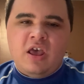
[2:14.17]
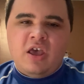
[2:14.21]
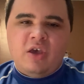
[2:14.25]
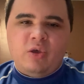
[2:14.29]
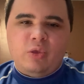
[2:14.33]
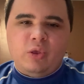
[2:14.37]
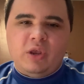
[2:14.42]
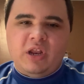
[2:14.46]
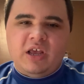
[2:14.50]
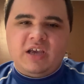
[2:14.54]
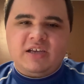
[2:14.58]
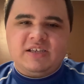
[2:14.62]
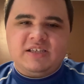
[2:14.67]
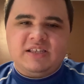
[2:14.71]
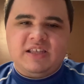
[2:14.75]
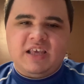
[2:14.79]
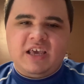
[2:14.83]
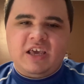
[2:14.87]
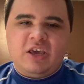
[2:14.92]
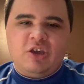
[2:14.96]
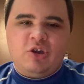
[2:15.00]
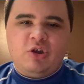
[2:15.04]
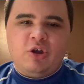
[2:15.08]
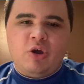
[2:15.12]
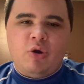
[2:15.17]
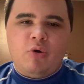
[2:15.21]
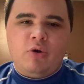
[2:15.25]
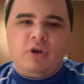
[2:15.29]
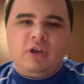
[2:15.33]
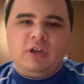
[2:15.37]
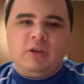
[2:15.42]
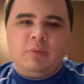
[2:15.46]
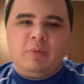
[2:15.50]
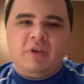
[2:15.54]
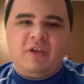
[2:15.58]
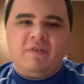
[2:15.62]
The next thing you're
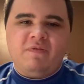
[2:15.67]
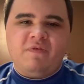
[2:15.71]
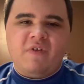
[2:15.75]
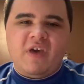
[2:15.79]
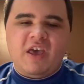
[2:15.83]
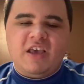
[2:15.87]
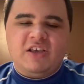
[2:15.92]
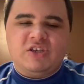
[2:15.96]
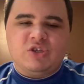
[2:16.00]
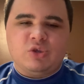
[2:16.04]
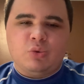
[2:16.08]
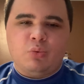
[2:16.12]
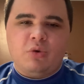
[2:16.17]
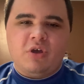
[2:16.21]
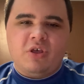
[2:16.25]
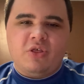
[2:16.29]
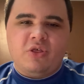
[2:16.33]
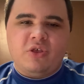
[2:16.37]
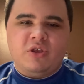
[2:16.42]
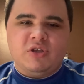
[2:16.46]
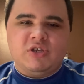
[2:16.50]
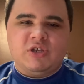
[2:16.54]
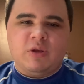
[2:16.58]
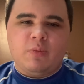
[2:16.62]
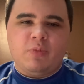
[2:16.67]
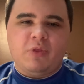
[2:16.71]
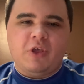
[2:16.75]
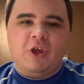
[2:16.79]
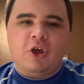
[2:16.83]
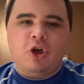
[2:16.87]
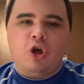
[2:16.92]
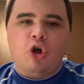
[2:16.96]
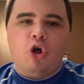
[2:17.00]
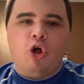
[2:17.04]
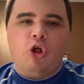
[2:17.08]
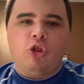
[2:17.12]
going to be faced with is
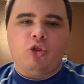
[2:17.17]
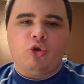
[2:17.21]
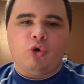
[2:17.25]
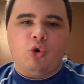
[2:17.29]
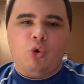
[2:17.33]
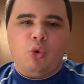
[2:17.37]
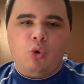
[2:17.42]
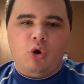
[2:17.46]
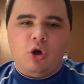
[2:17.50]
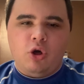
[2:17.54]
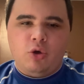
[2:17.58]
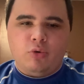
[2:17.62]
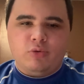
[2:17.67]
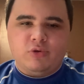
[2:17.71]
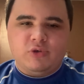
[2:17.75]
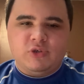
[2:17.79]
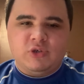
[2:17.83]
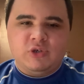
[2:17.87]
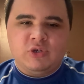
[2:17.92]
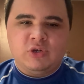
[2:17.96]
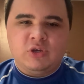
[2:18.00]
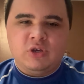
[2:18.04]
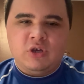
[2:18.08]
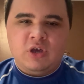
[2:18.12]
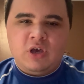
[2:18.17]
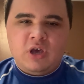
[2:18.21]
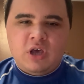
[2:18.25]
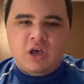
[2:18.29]
something called quotes.